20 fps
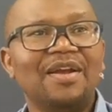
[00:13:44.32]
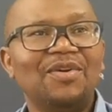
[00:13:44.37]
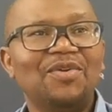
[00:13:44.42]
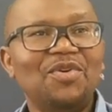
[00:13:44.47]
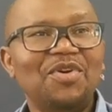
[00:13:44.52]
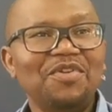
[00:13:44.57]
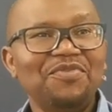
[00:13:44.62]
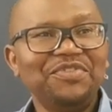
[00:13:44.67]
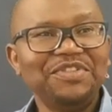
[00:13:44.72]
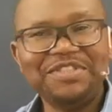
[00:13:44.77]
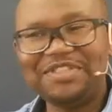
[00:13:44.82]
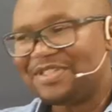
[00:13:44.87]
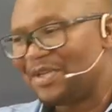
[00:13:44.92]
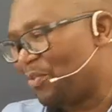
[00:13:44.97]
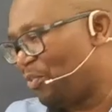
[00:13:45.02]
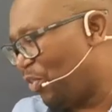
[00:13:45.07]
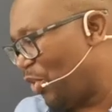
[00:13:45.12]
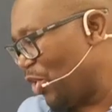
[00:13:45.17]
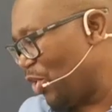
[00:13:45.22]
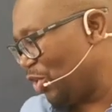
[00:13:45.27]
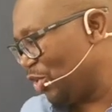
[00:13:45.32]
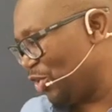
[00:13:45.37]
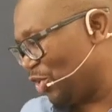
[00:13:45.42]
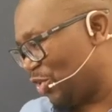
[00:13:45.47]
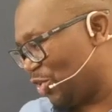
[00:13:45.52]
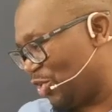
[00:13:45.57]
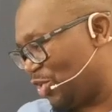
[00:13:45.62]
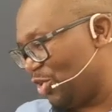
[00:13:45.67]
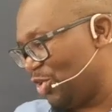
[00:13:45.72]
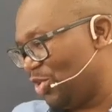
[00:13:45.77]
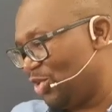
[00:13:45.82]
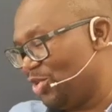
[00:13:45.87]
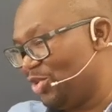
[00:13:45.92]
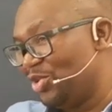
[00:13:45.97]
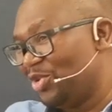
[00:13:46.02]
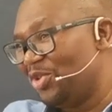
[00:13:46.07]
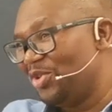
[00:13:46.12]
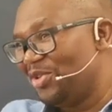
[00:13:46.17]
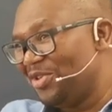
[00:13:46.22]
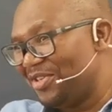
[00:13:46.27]
Rover's supposed to,
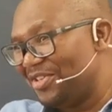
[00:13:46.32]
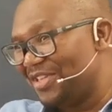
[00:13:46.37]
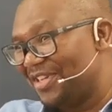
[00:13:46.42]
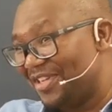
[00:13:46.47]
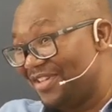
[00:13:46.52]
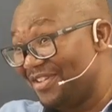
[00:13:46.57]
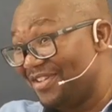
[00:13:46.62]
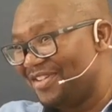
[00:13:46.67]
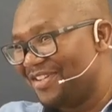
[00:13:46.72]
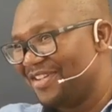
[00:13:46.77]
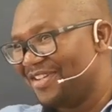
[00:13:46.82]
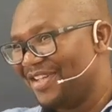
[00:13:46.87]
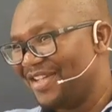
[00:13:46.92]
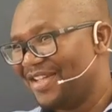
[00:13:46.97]
you know,